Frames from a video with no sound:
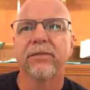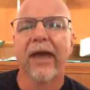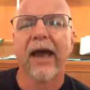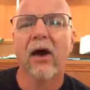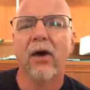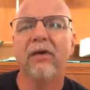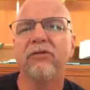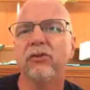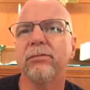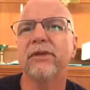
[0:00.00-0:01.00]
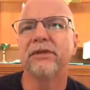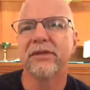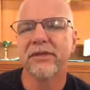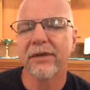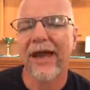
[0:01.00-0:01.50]
How have you
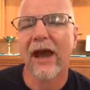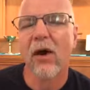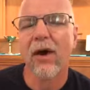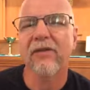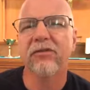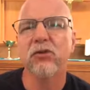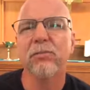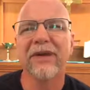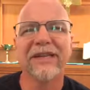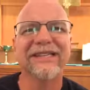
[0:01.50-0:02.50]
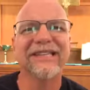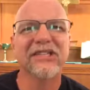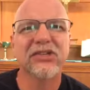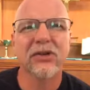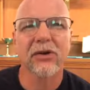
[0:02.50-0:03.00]
been
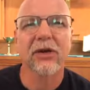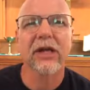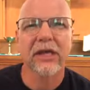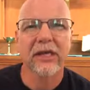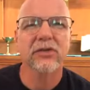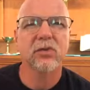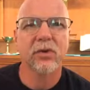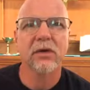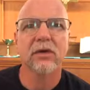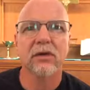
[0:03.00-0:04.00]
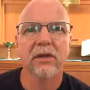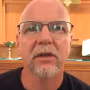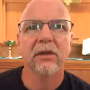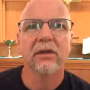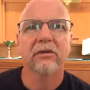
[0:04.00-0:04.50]
discerning his will
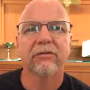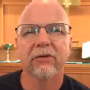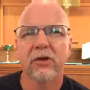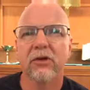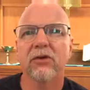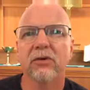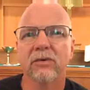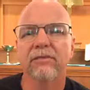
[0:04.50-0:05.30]
for you?